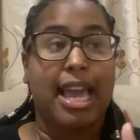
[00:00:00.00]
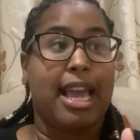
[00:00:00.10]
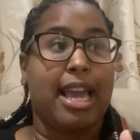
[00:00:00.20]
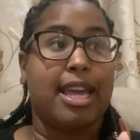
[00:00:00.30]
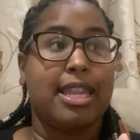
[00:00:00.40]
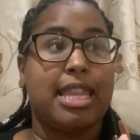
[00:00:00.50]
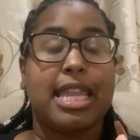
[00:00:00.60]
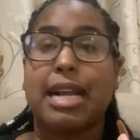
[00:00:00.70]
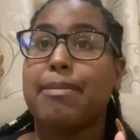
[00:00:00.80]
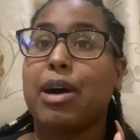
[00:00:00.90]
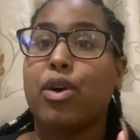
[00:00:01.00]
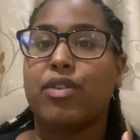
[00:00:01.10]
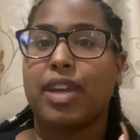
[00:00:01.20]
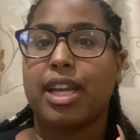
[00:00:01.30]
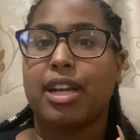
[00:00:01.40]
And the thing about over
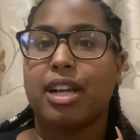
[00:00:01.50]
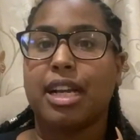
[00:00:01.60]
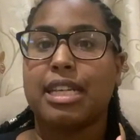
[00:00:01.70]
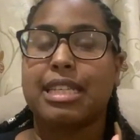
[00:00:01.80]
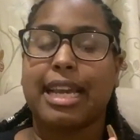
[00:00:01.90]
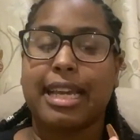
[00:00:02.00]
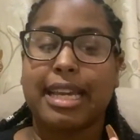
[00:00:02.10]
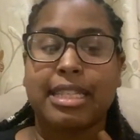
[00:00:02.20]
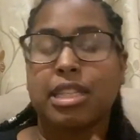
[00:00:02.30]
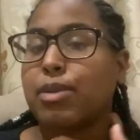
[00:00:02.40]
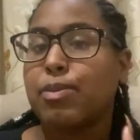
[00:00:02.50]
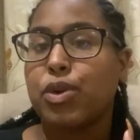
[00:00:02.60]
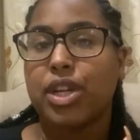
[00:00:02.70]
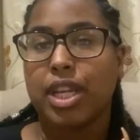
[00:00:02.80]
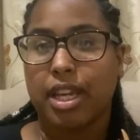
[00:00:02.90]
here is, like, it's a
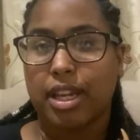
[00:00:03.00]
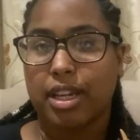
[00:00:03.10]
community.